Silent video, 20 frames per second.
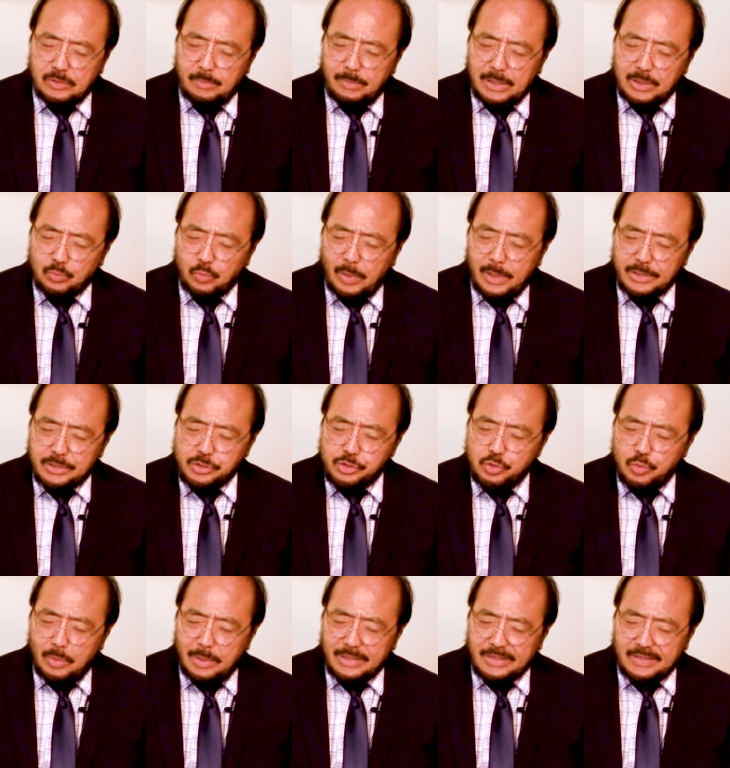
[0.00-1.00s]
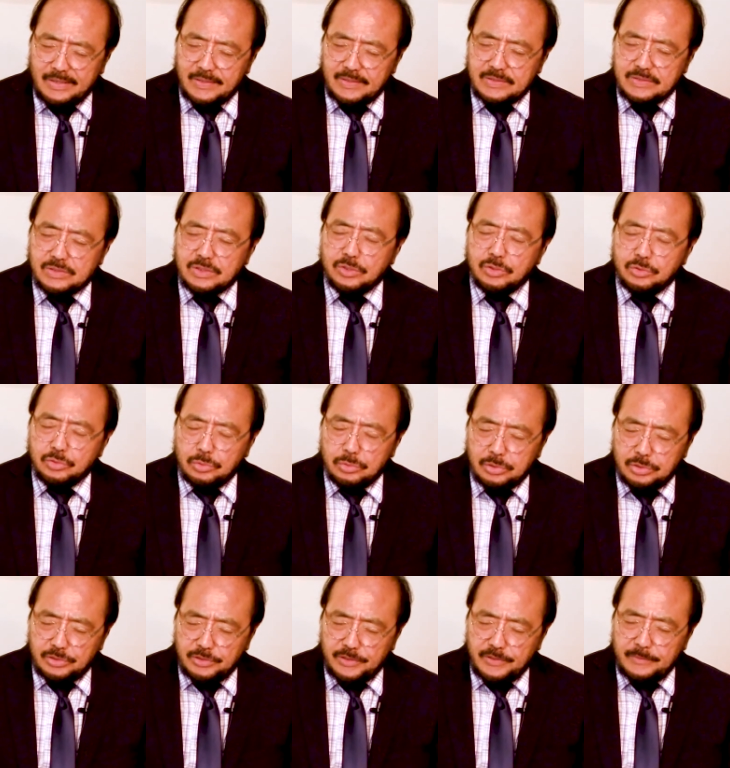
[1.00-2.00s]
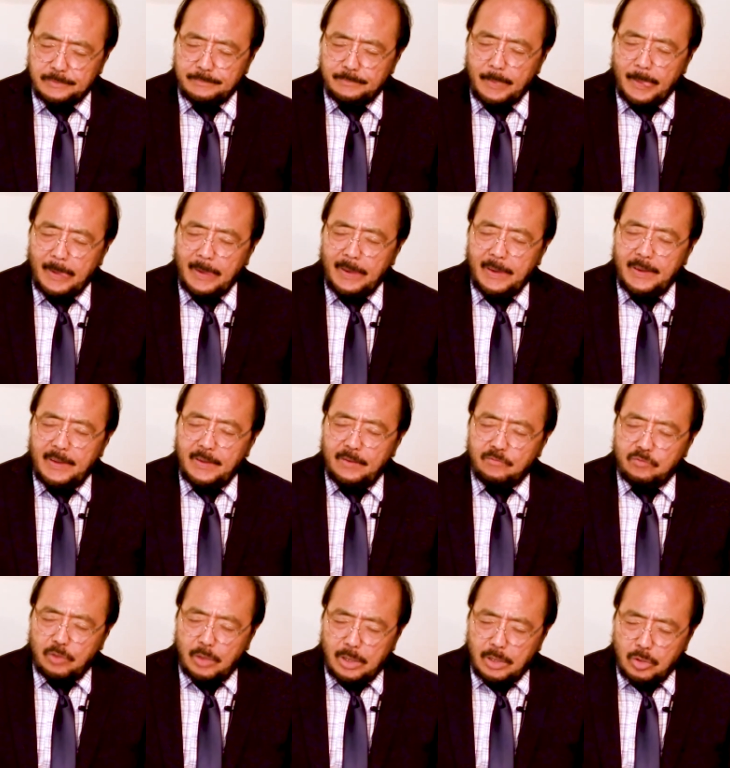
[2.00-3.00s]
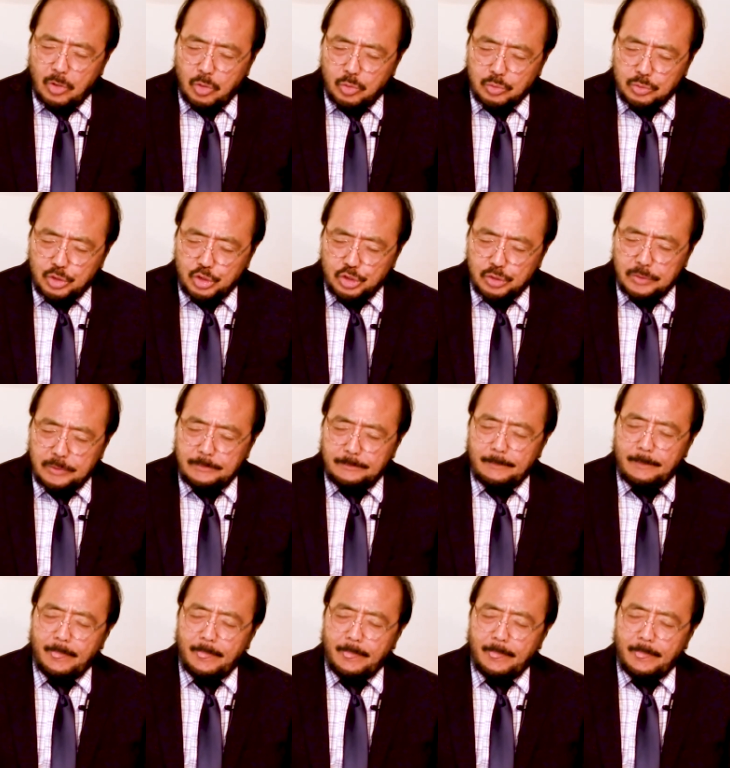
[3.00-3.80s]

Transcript: but what you want us to learn for our own good.